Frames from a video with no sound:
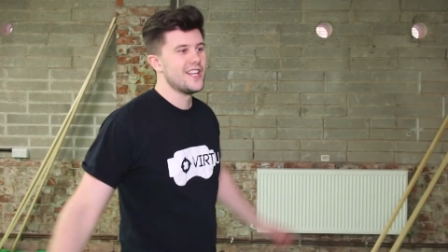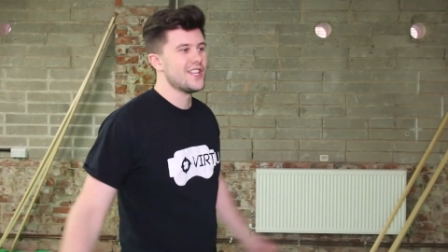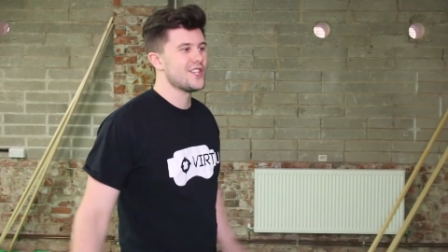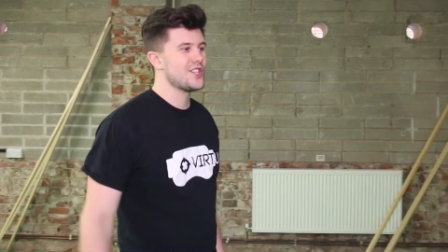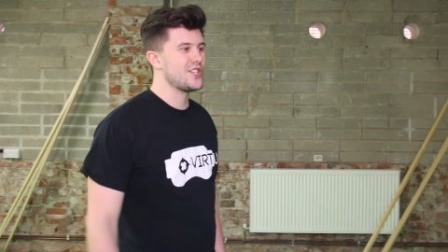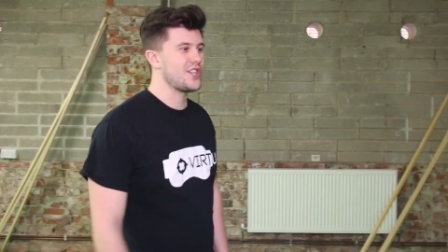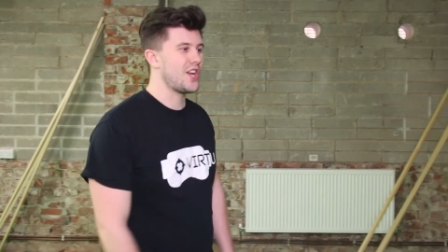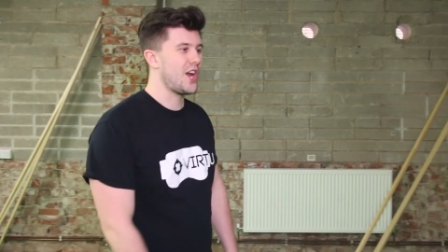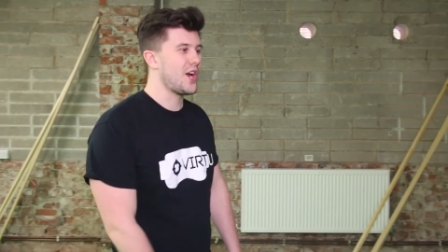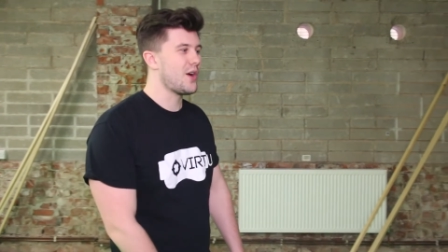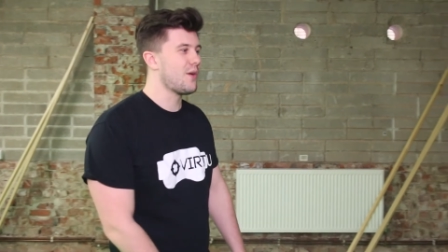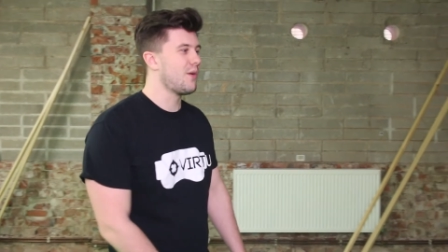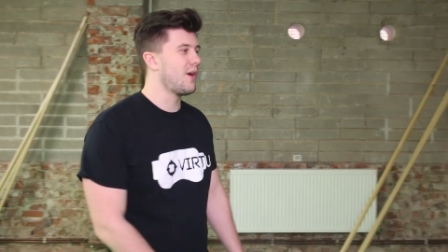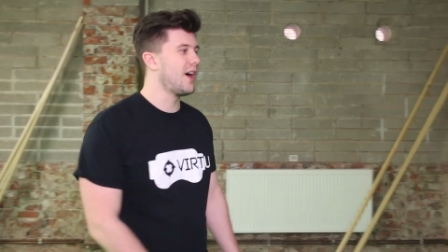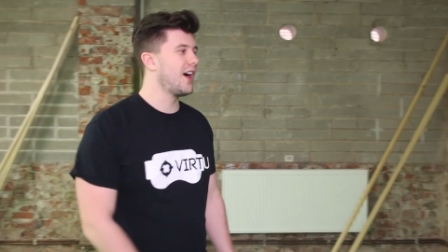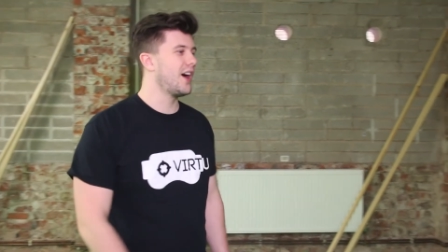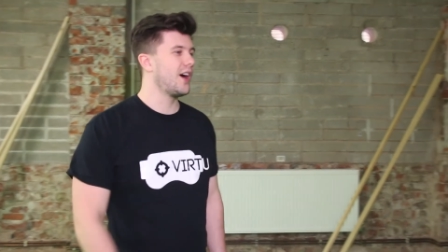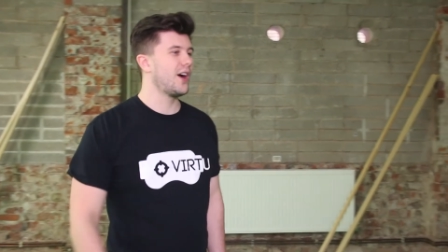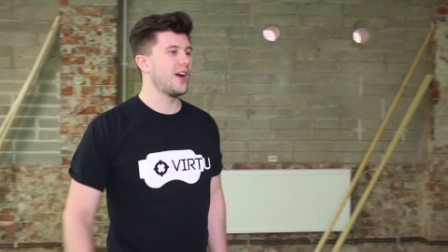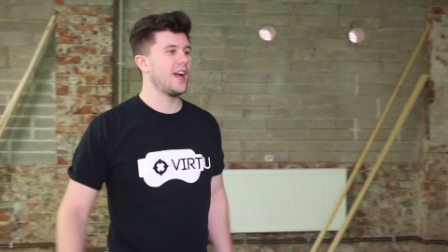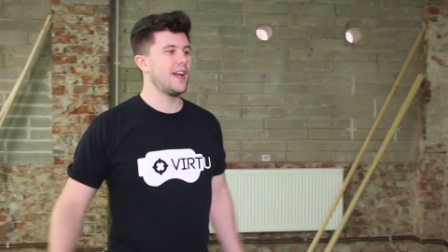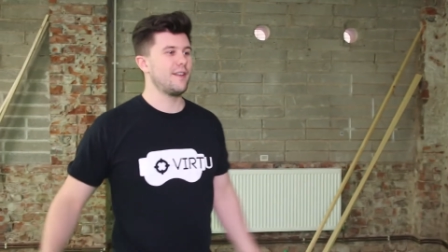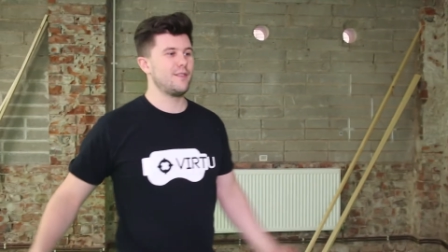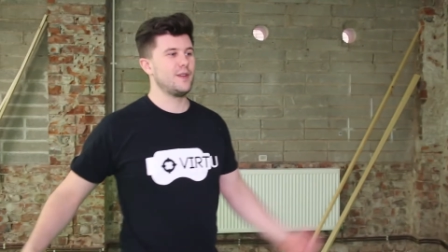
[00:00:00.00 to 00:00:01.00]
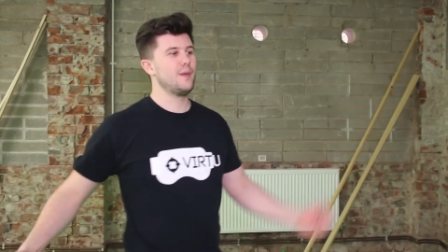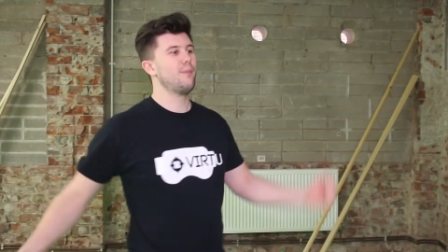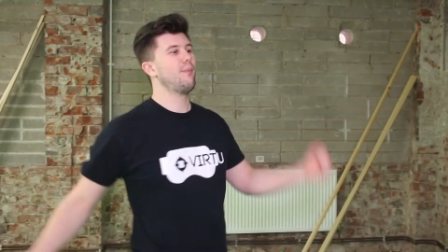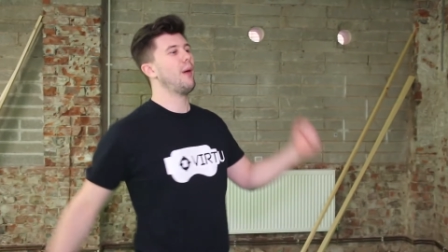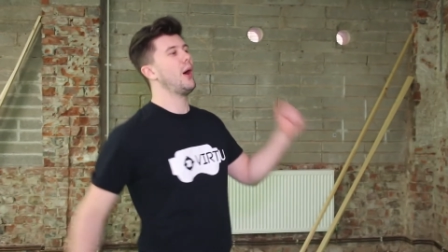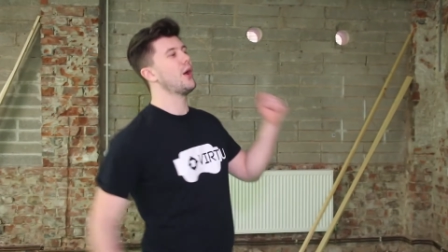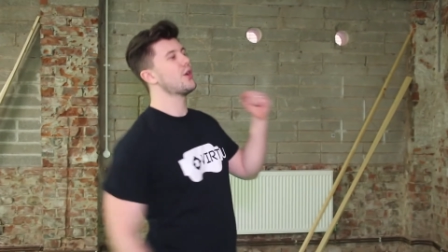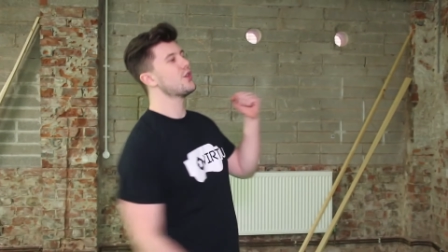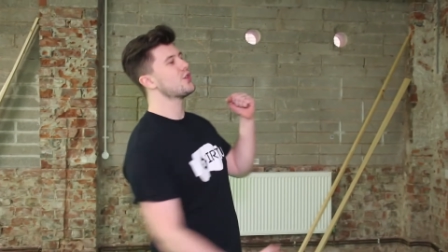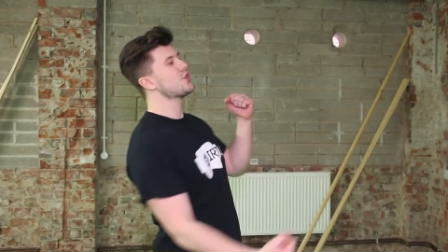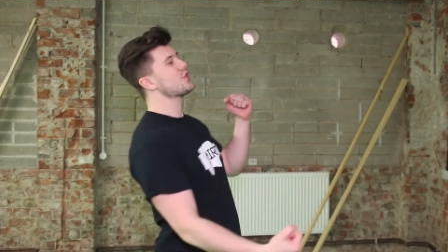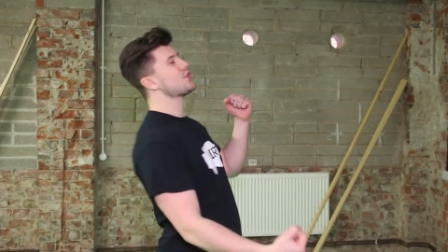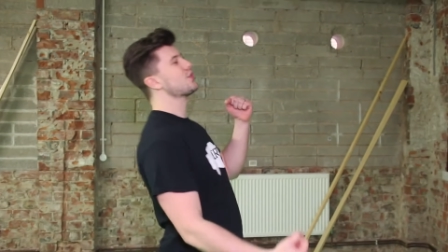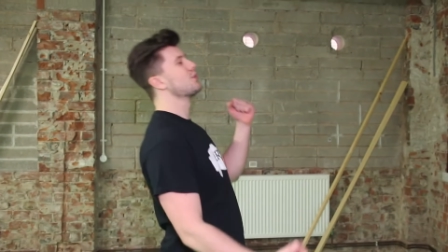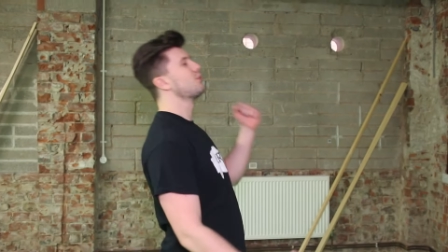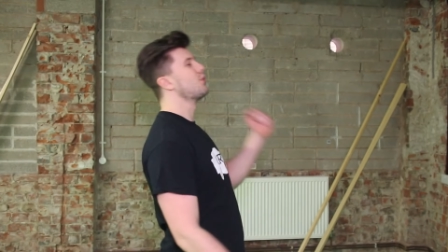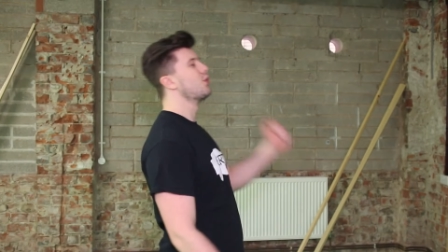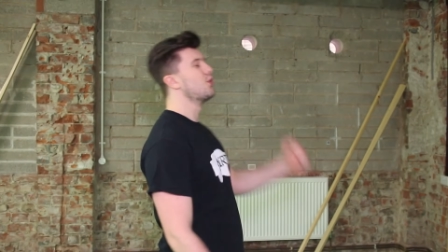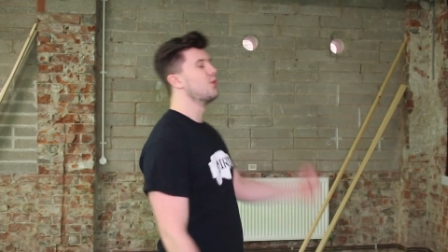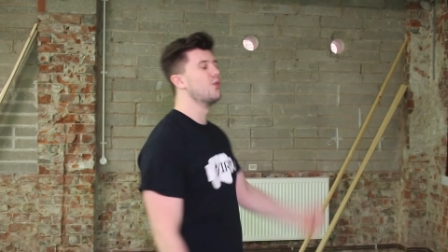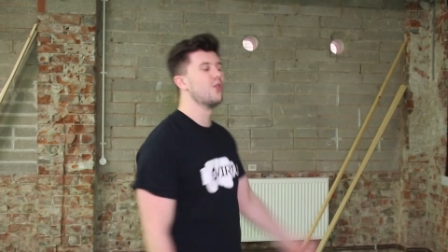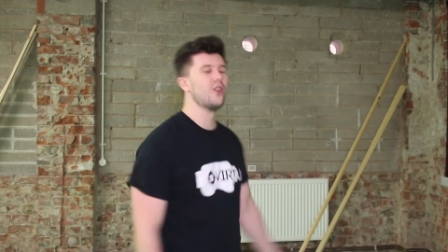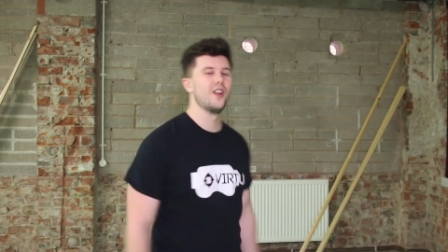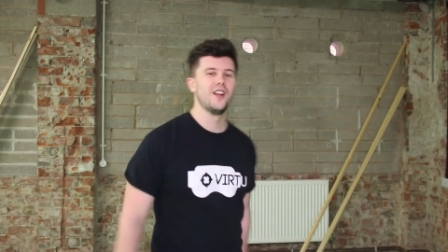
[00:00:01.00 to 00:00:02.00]
so uh, if you punch the
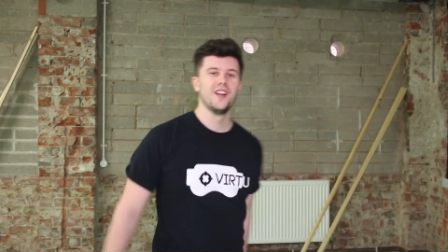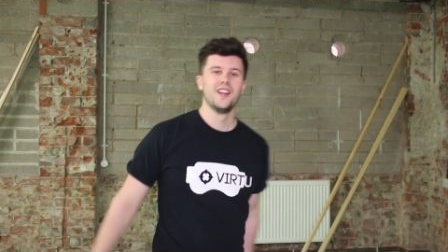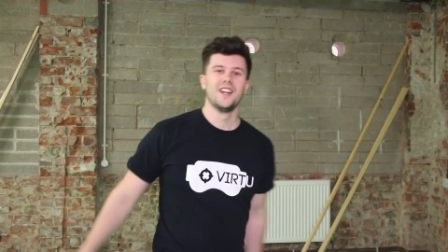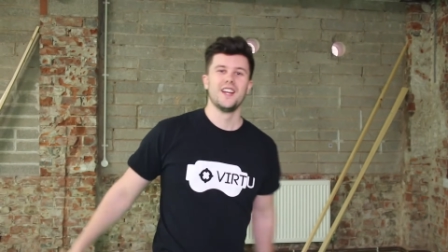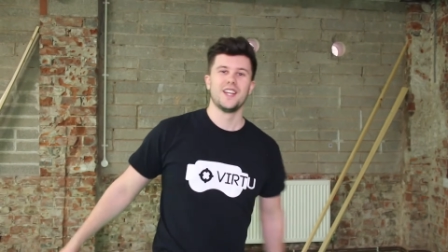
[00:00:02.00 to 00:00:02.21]
wall,